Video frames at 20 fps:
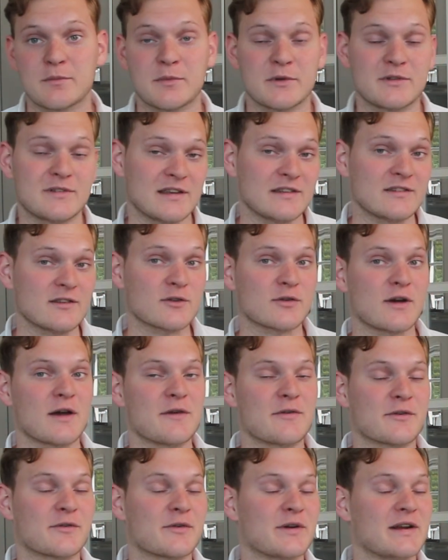but since the
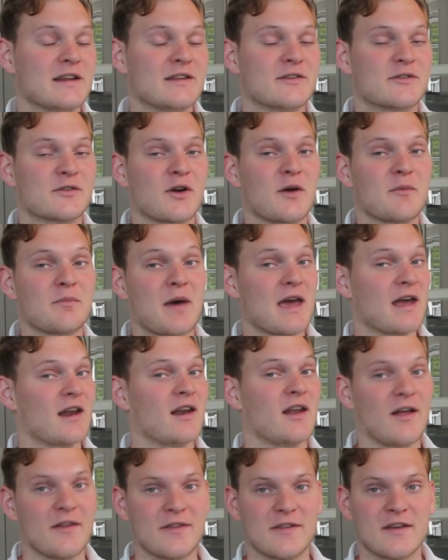traffic really dropped by a
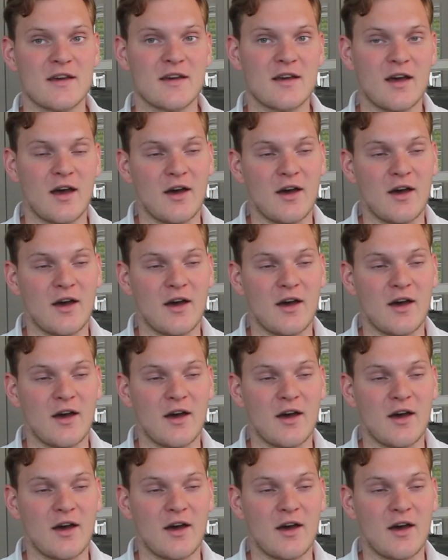lot,